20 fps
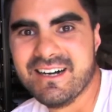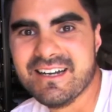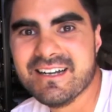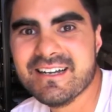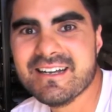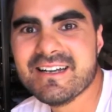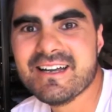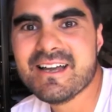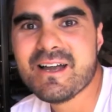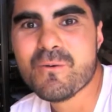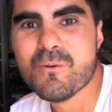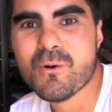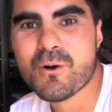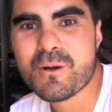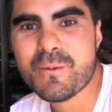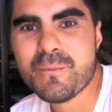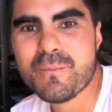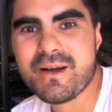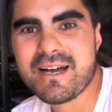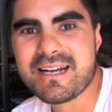Hi,
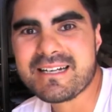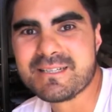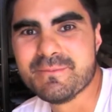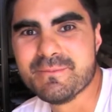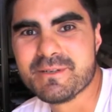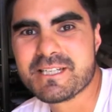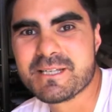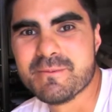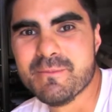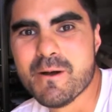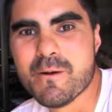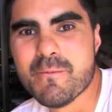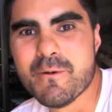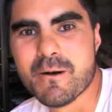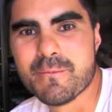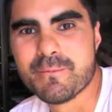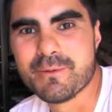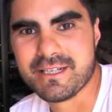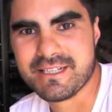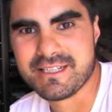welcome back to Mr.
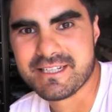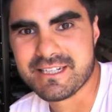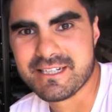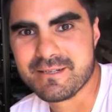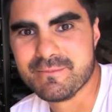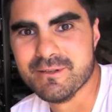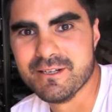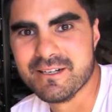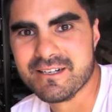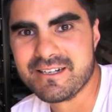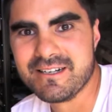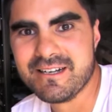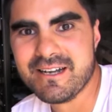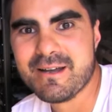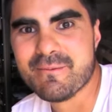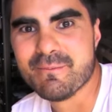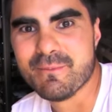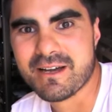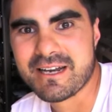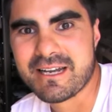Mobile PC Vlog.
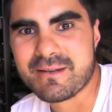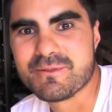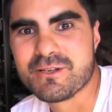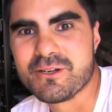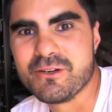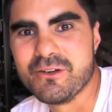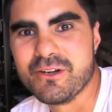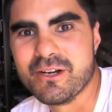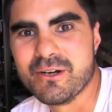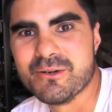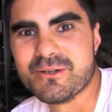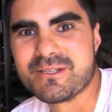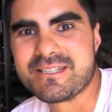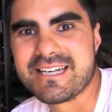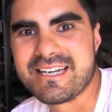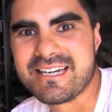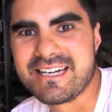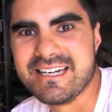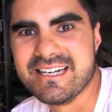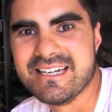My name's Hugo
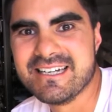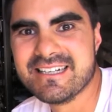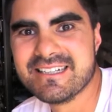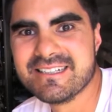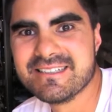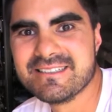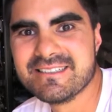Ortega.